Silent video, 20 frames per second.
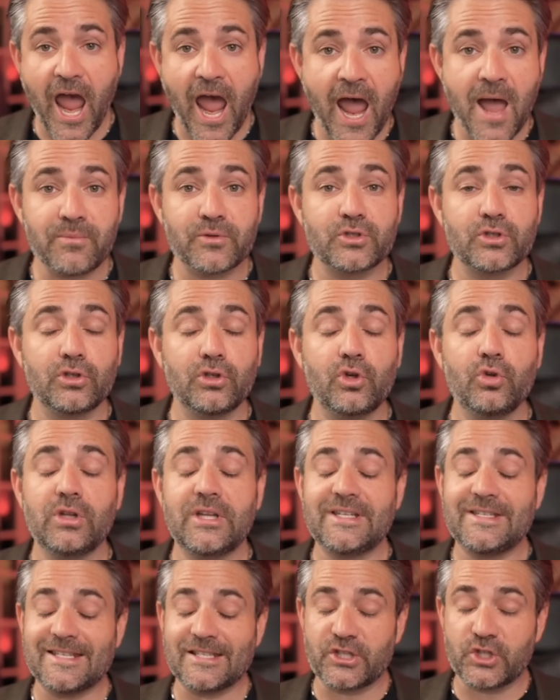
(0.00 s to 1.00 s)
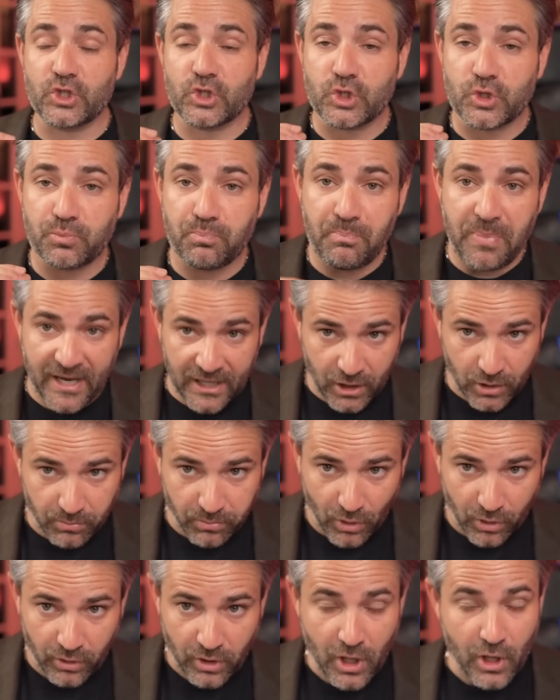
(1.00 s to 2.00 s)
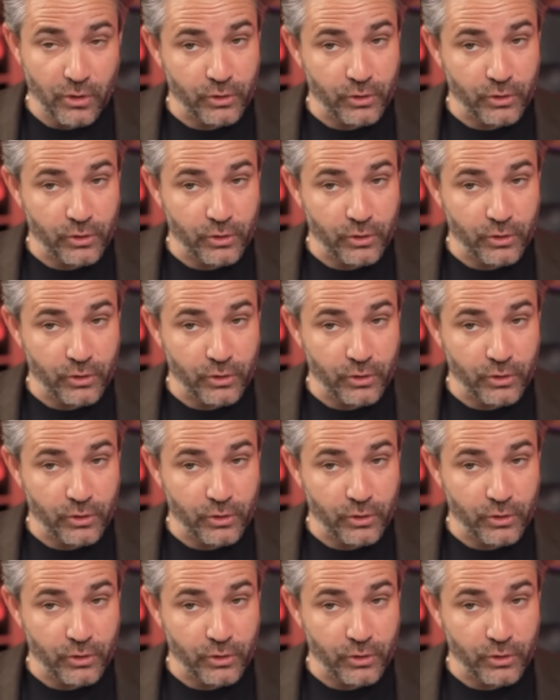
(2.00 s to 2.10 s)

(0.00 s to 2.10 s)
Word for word: absolutely despicable.